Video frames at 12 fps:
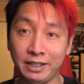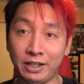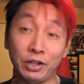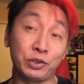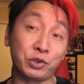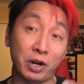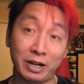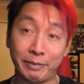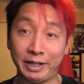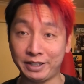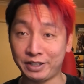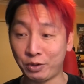I'll try to
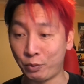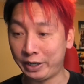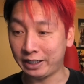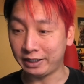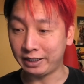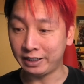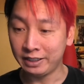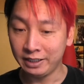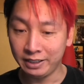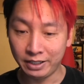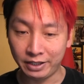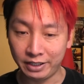make this a weekly
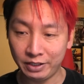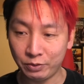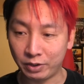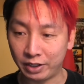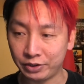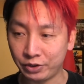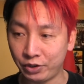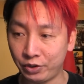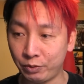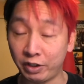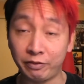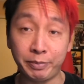thing where I show
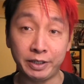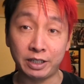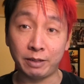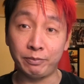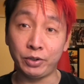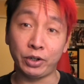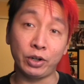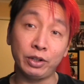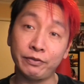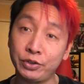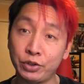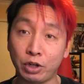you what I've picked up, not only
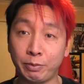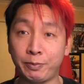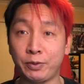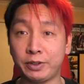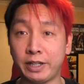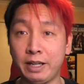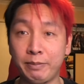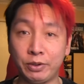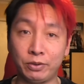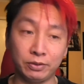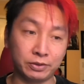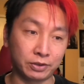for New Comic Book Day, but
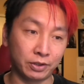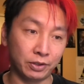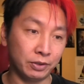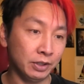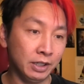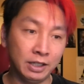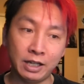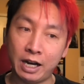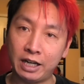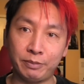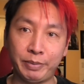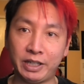also
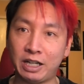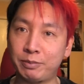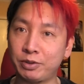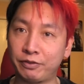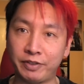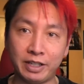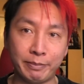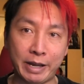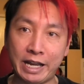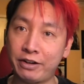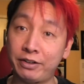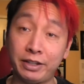other pickups off
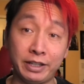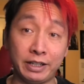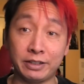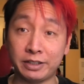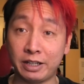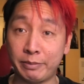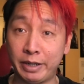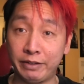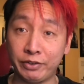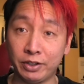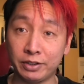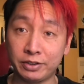eBay or anything else I may have got.